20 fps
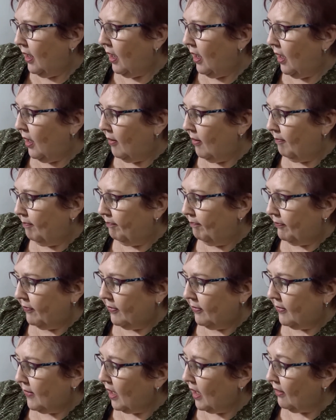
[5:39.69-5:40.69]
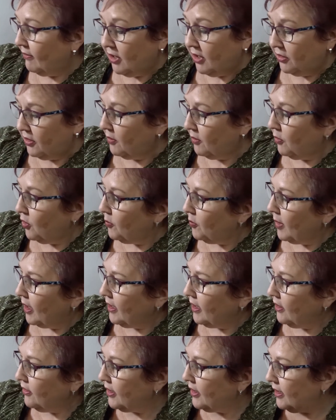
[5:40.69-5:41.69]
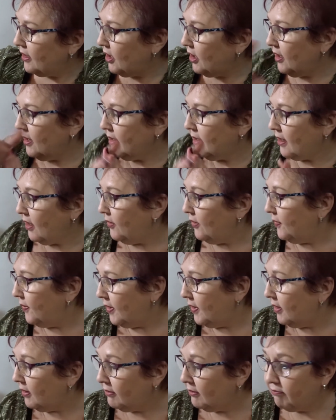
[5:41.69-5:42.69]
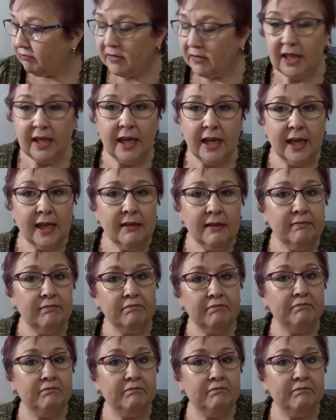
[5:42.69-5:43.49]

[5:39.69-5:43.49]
I don't know what my usage is over the year,